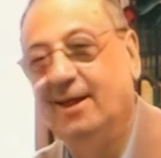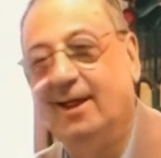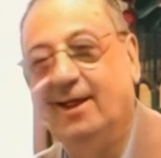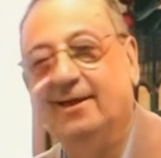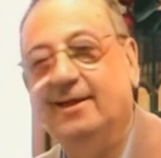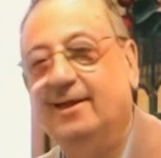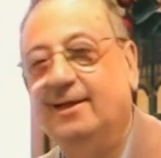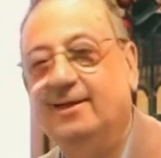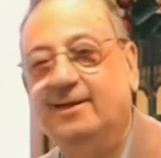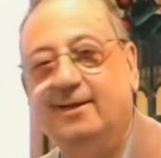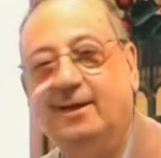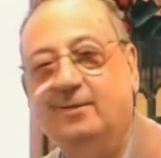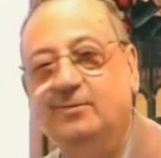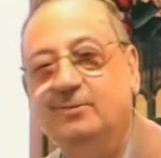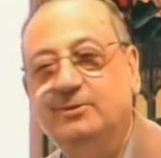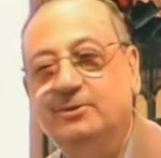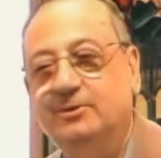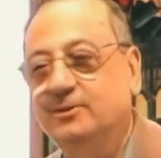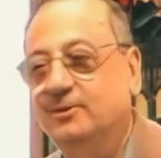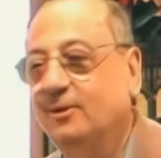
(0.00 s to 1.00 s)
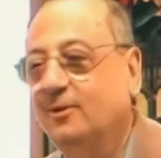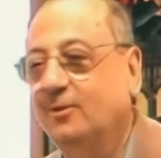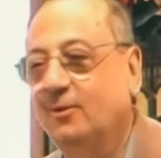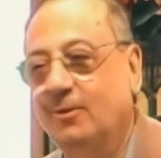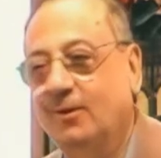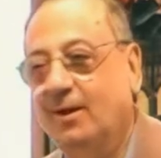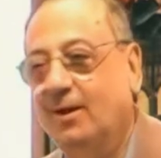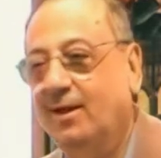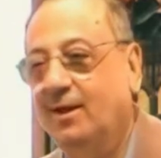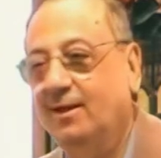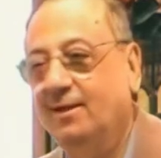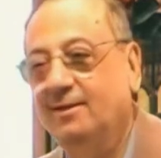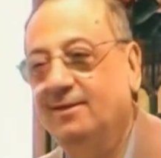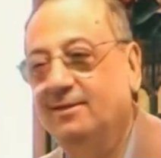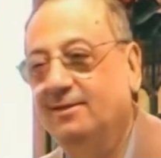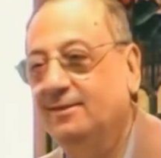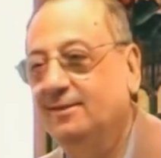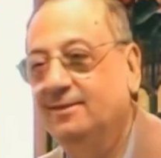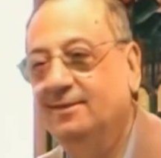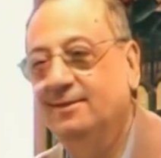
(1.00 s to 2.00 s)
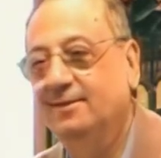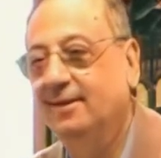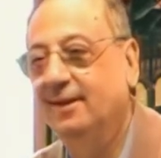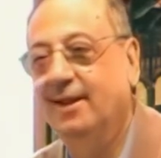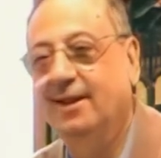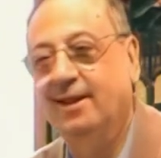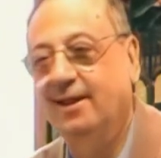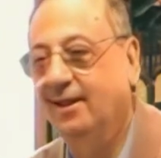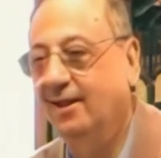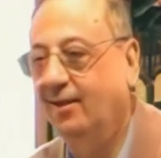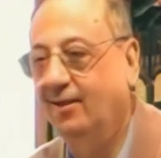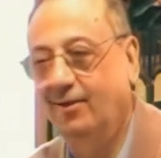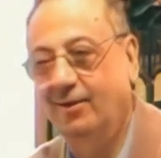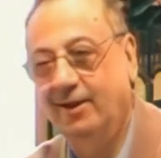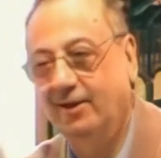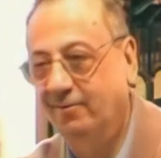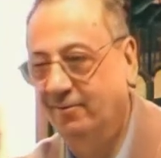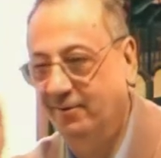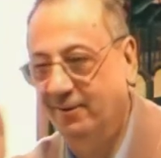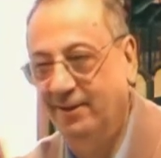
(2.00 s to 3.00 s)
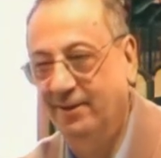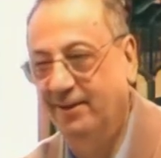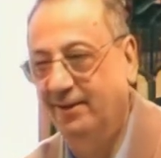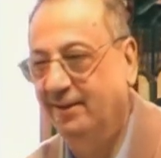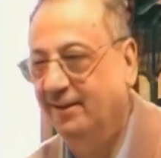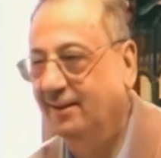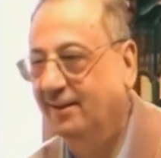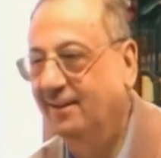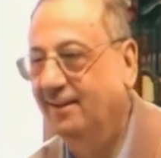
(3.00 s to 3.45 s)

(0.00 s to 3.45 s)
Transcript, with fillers: And it comes in the Qur'an on every